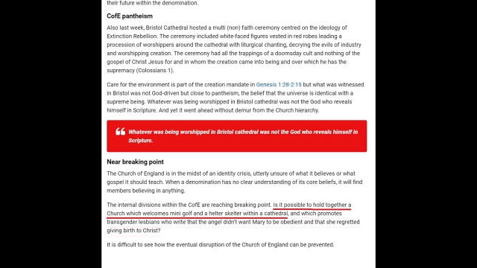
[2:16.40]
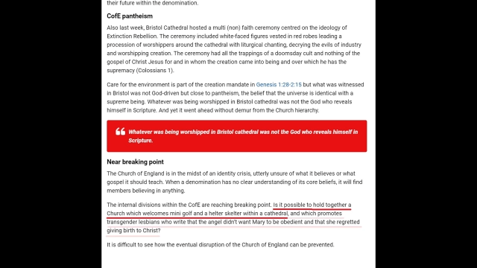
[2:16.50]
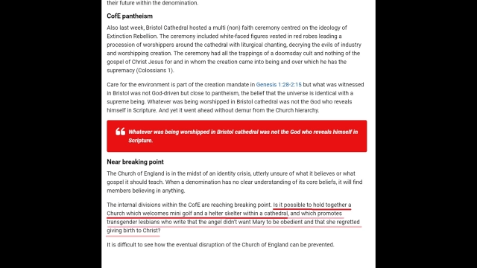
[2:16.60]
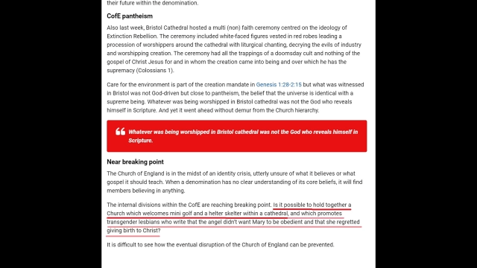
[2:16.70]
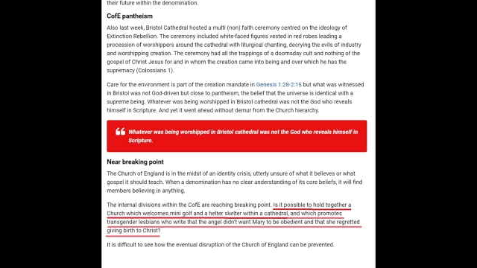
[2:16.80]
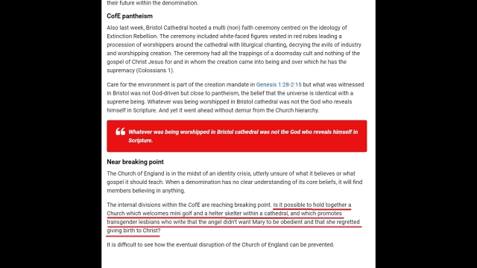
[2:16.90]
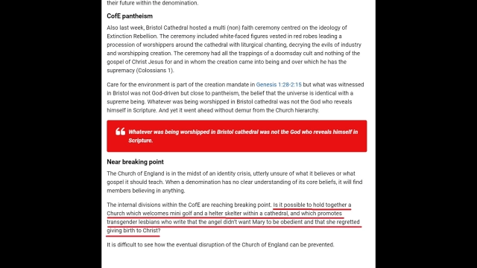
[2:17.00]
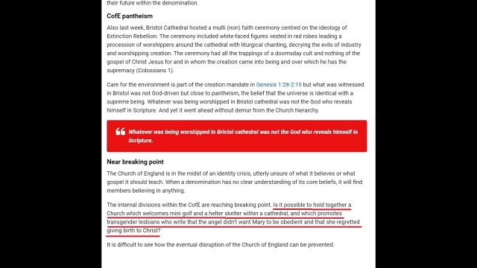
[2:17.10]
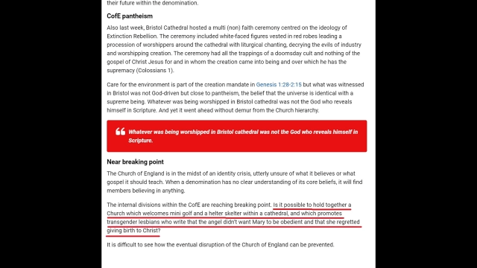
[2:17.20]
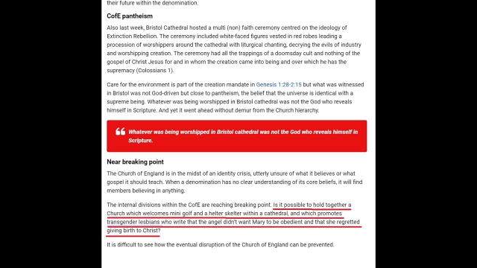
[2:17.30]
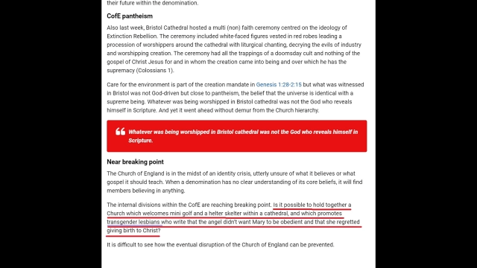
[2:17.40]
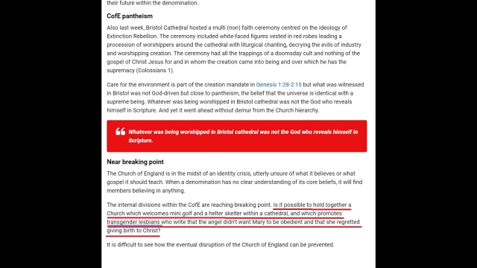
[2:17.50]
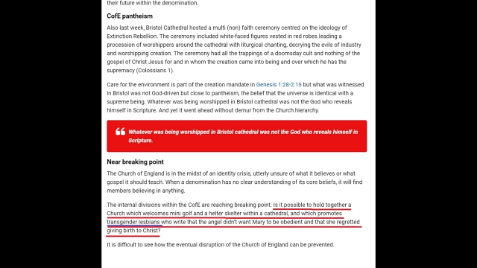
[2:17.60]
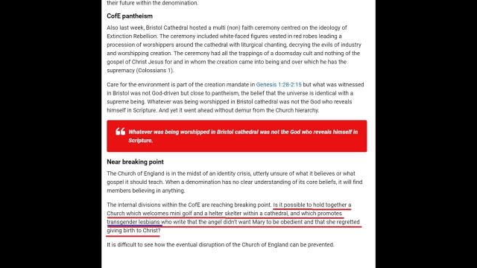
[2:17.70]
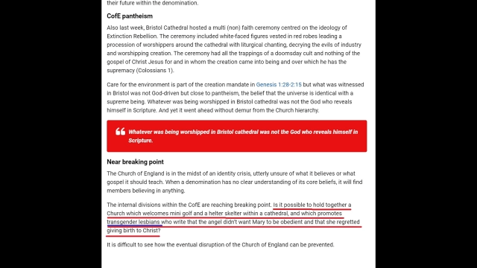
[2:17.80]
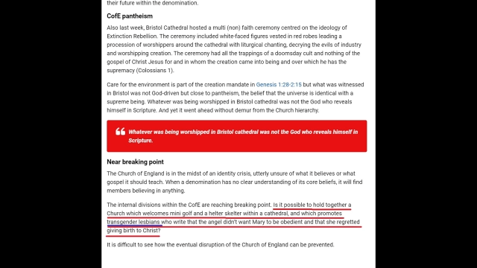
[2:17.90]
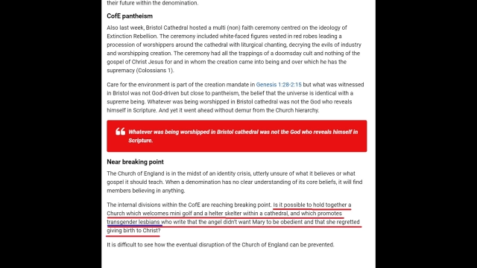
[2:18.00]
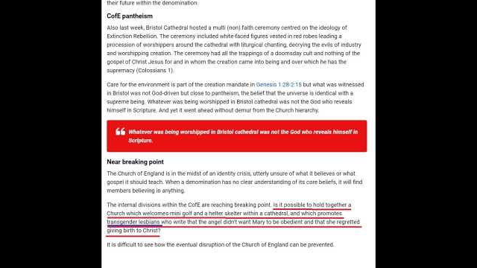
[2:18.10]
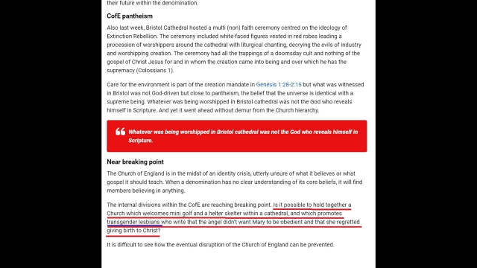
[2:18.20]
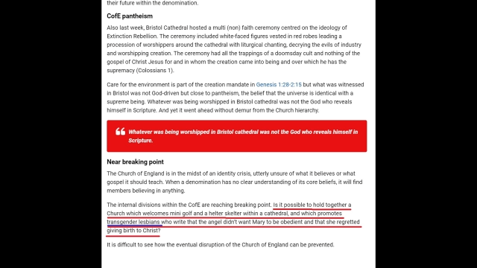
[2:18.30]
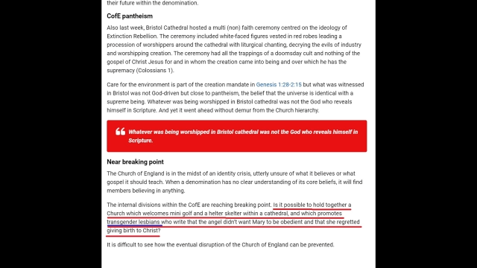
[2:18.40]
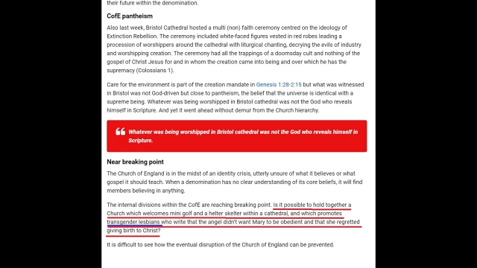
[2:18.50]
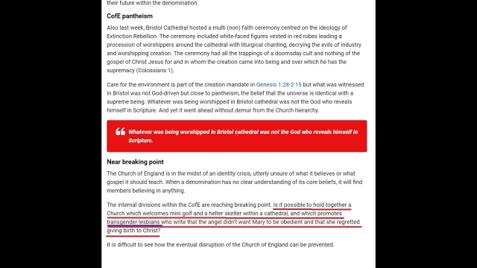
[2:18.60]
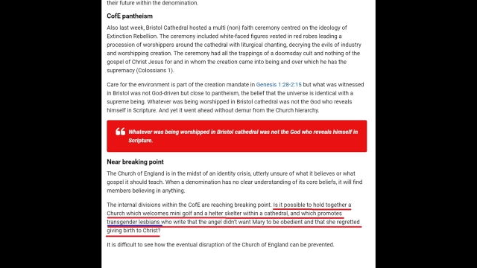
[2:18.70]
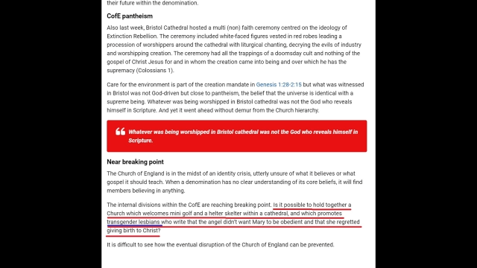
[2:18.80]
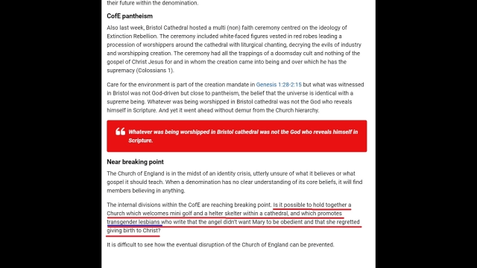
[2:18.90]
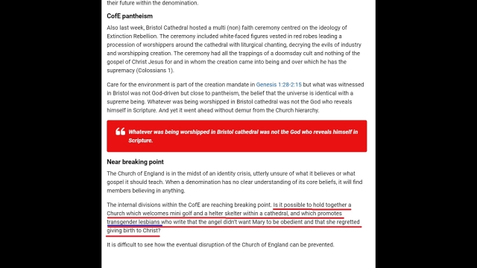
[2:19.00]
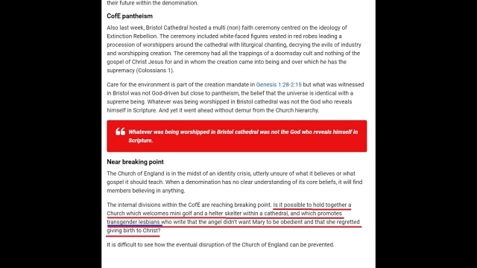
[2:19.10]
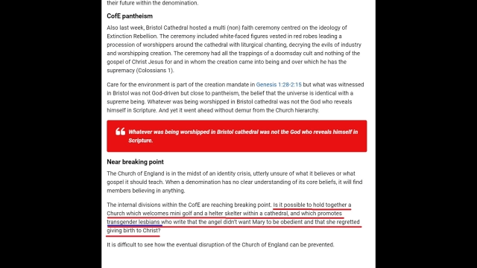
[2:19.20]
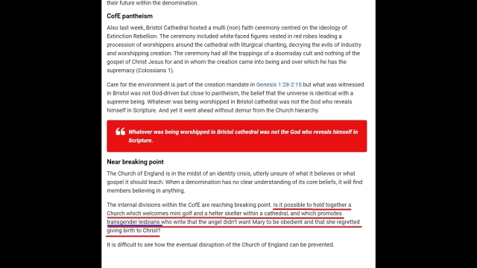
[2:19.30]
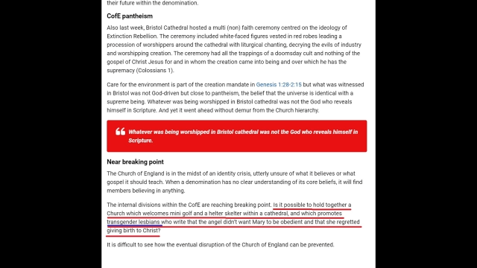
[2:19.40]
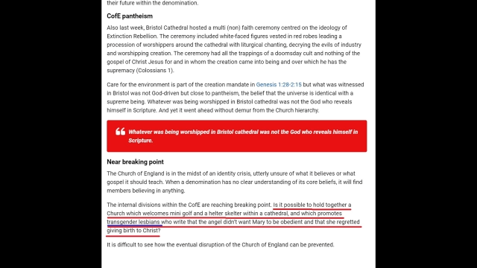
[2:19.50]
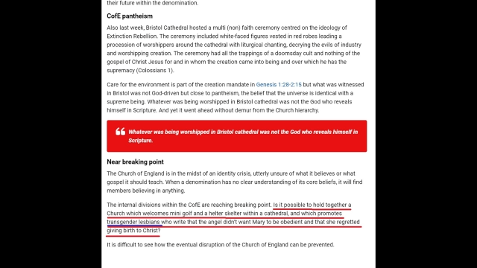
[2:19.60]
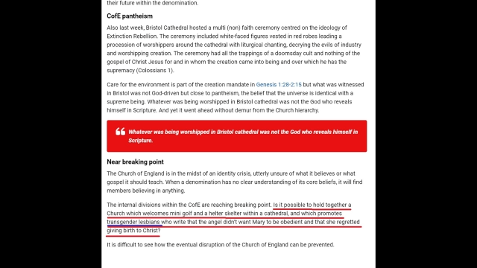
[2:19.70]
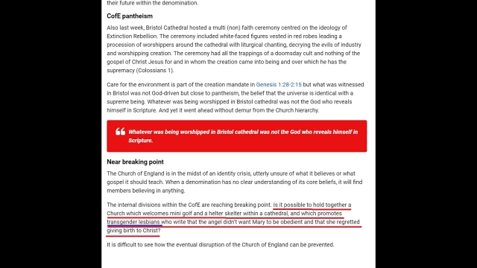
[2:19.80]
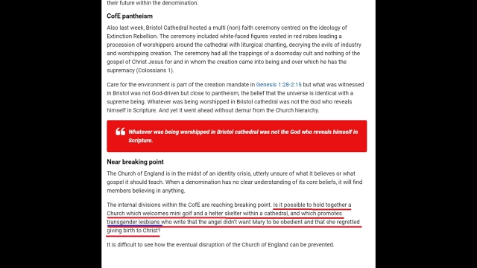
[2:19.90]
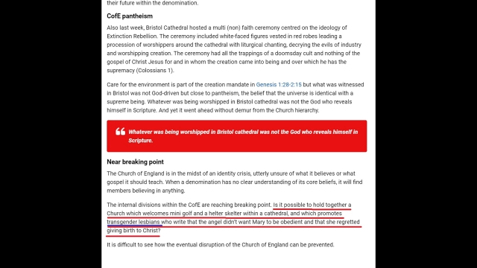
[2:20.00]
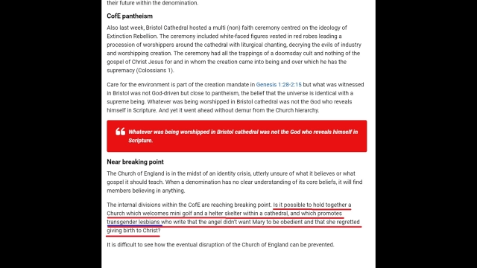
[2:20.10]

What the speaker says: Nobody's mouth can be seen.